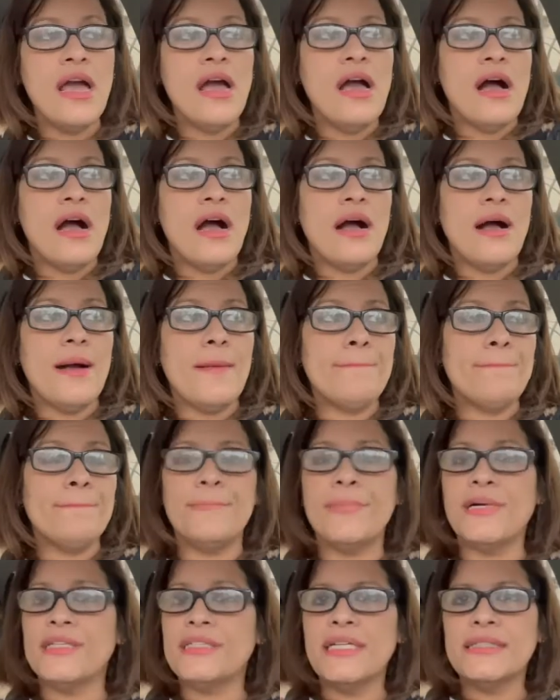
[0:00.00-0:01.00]
um,
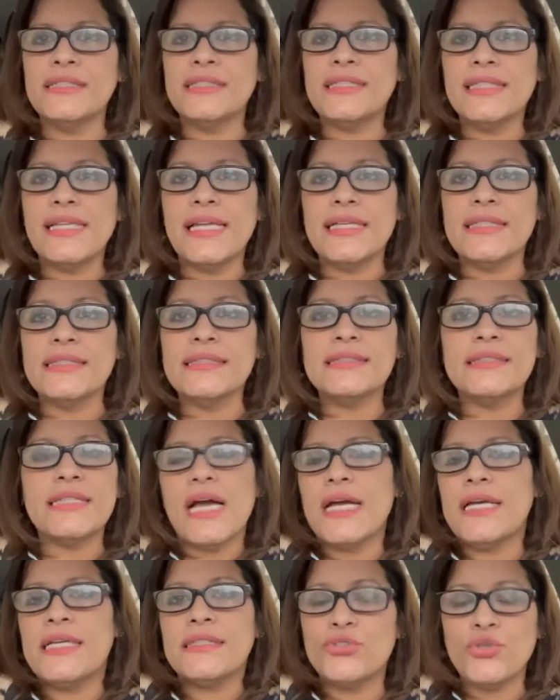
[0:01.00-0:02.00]
but nonetheless
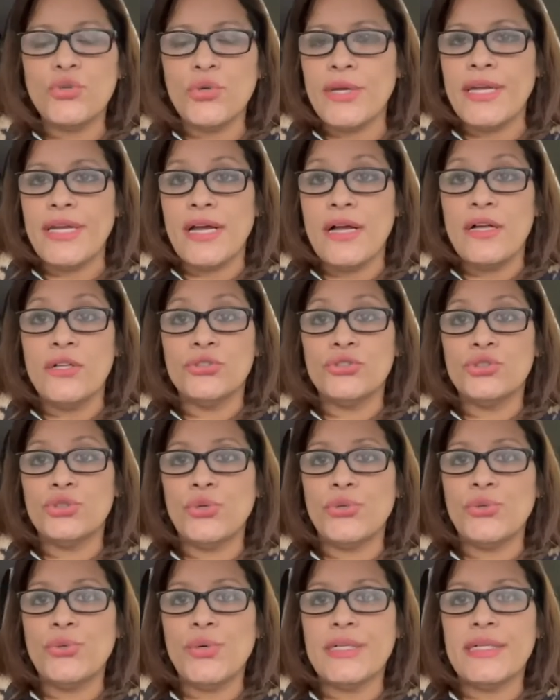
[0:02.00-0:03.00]
it's okay I'll show
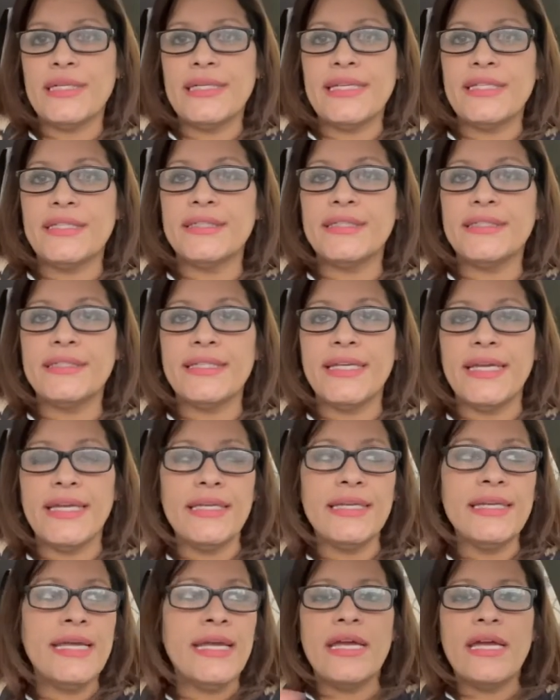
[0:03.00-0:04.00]
you at a later
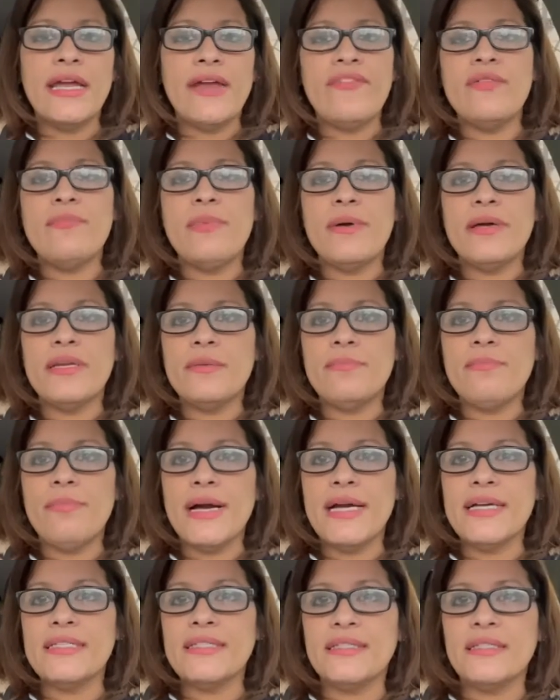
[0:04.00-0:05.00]
date everybody
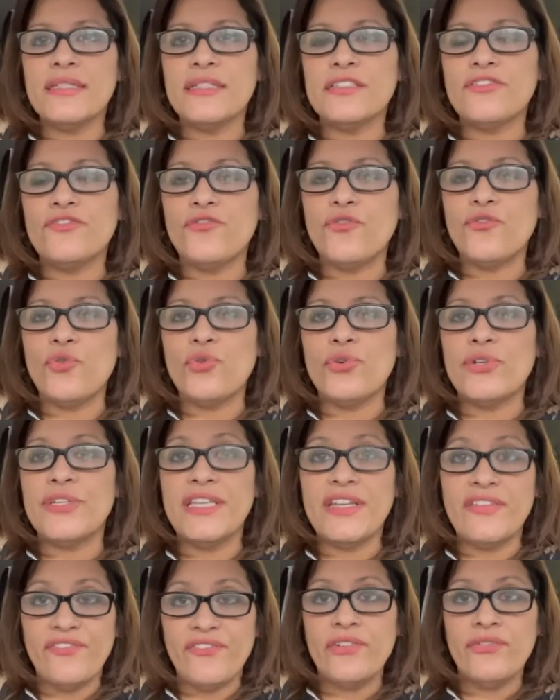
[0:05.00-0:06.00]
buys things for
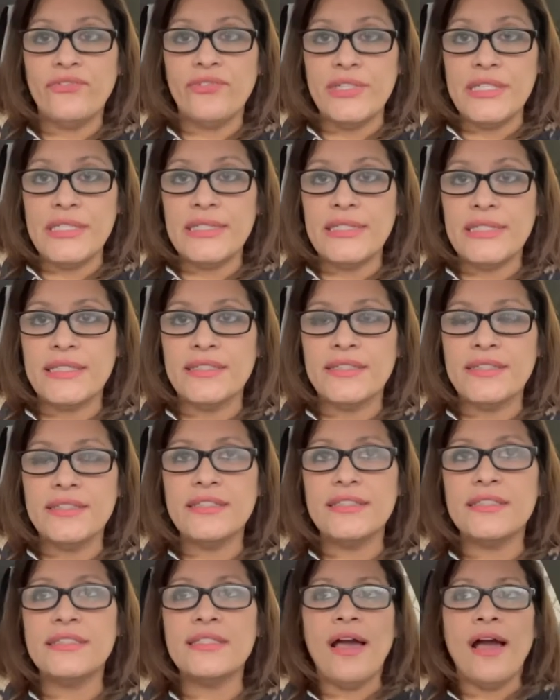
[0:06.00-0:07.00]
different
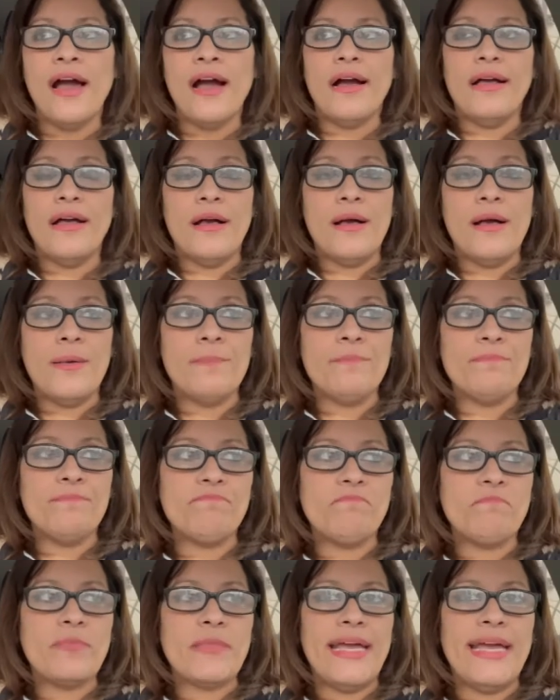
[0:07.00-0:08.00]
reasons
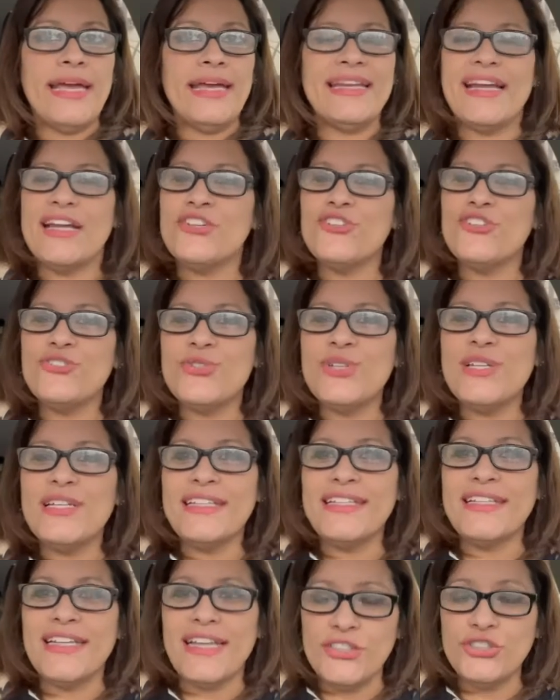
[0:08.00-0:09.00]
um, and I
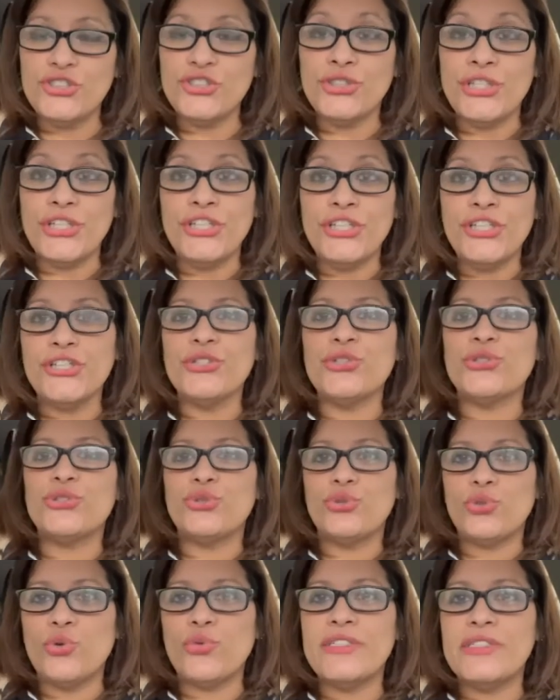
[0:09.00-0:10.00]
usually like to hear the
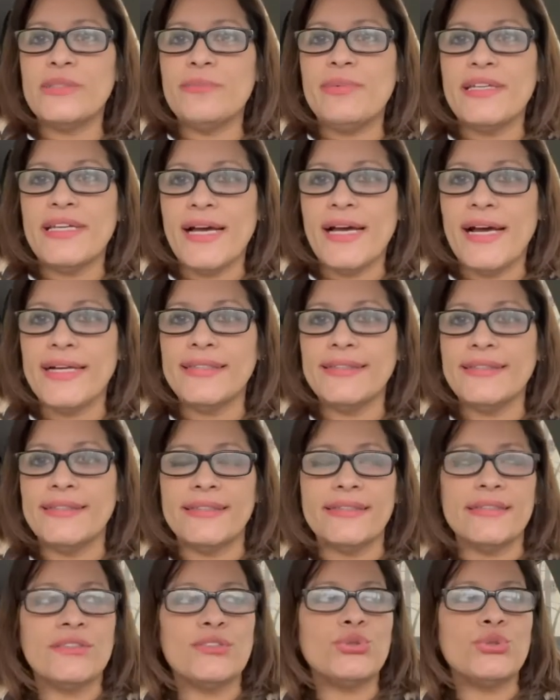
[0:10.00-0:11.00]
stories behind
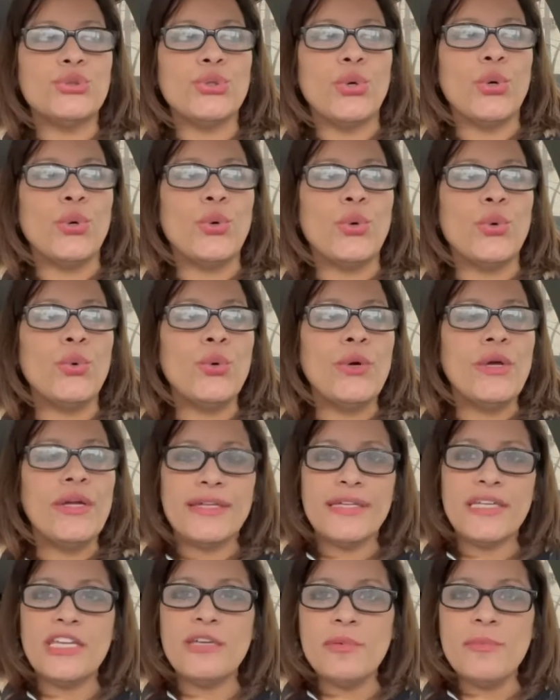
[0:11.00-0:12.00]
it. So
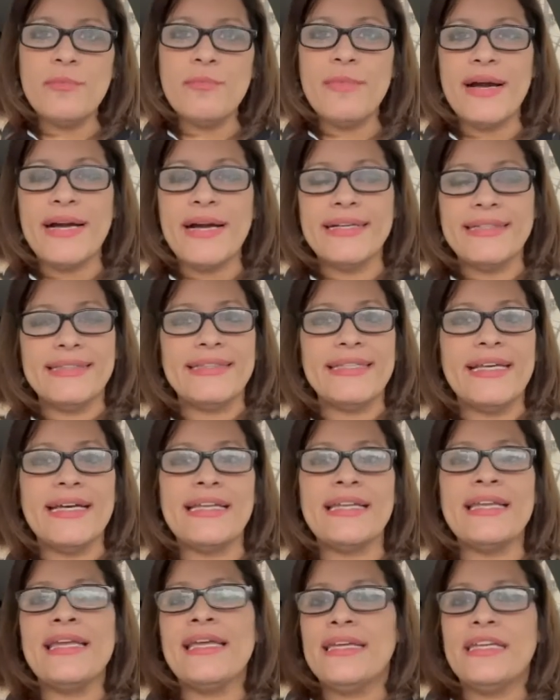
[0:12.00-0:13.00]
keep in mind
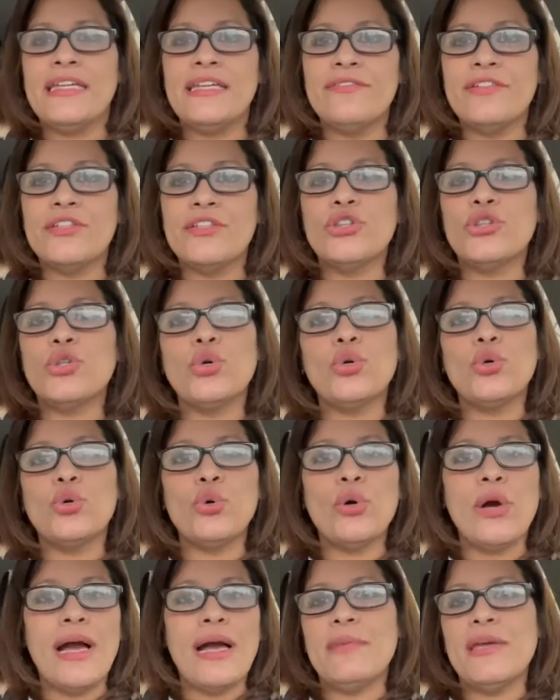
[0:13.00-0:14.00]
that even
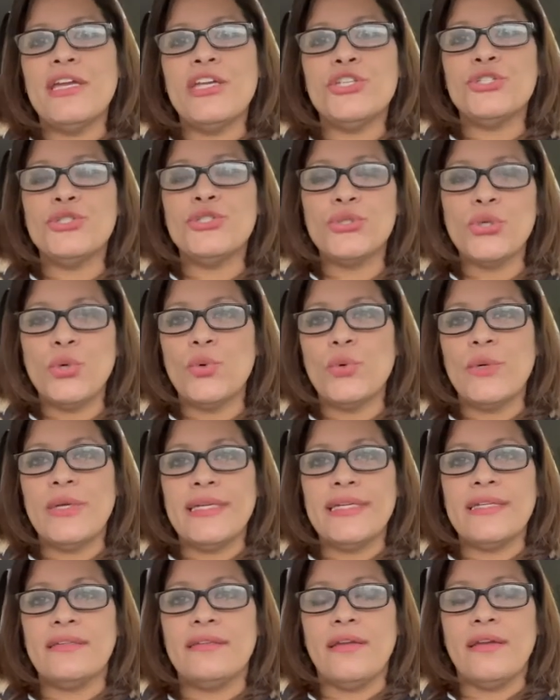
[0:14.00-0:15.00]
though I may show
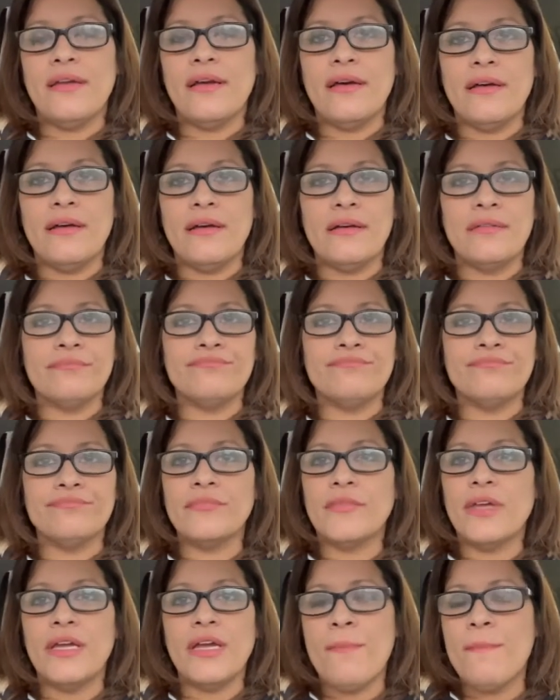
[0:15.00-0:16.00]
it um,
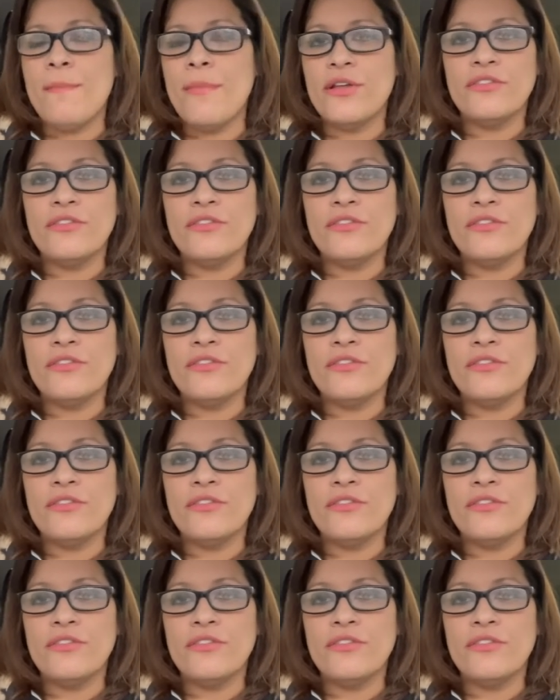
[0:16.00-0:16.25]
a month